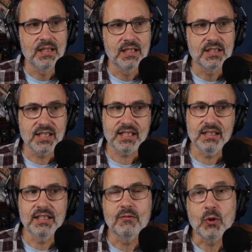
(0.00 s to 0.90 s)

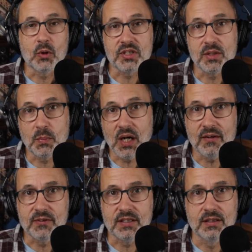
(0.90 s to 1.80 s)
Secondly, of course, is
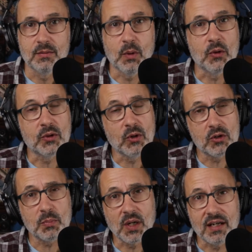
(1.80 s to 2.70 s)
profit. Both
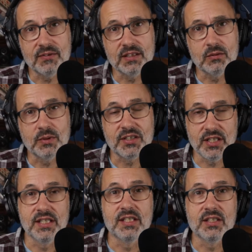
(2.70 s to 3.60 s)
gross profit, which
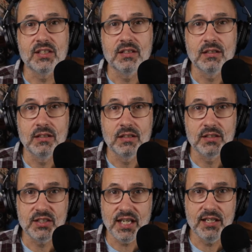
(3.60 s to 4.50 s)
is
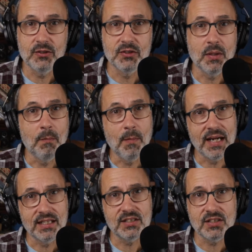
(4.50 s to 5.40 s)
sales
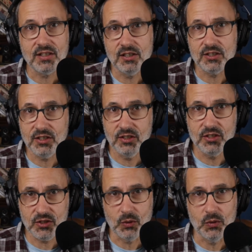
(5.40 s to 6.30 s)
minus the cost of goods
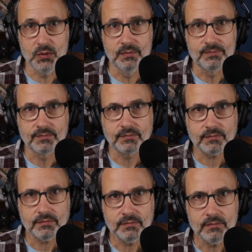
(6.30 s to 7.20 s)
sold,
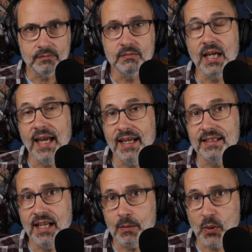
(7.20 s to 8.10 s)

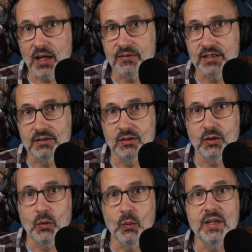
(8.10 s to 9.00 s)
and net profit,
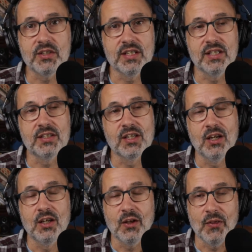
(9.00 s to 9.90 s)
which is
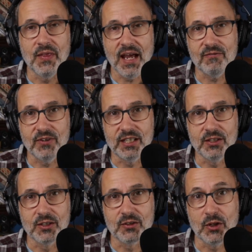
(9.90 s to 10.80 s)
that
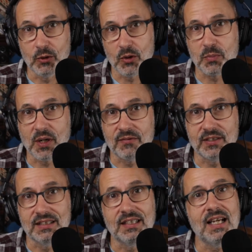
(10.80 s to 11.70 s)
figure, the gross
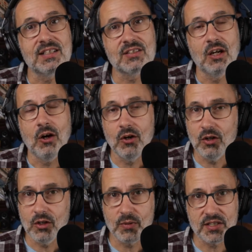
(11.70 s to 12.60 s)
profit, less
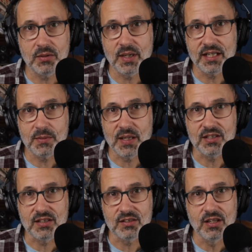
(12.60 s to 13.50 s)
all the rest of my
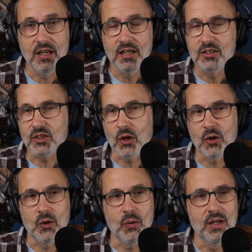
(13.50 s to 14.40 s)
expenses.
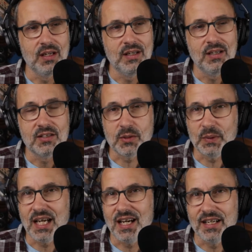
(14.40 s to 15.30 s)
So
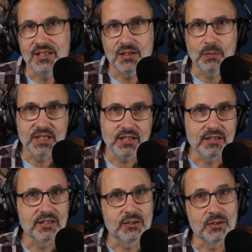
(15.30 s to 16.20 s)
supplies,
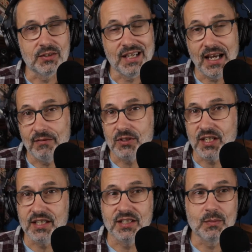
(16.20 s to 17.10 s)
materials,
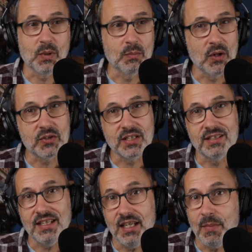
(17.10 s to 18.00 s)
advertising,
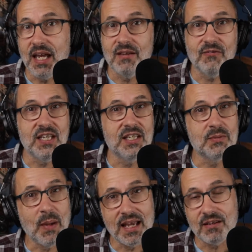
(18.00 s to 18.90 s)
promotions, eBay fees,
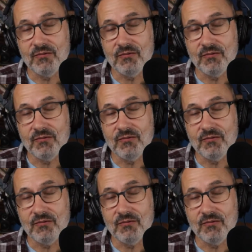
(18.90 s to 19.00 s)
bank